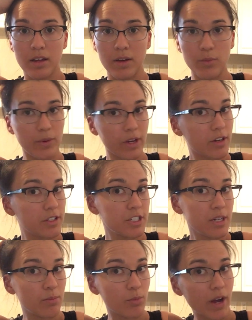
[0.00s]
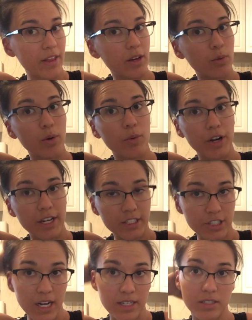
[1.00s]
when we go to the gym. I think we're working
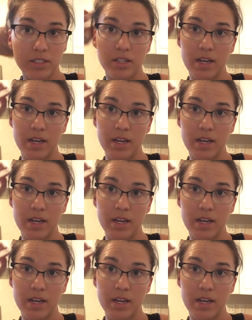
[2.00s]
chest,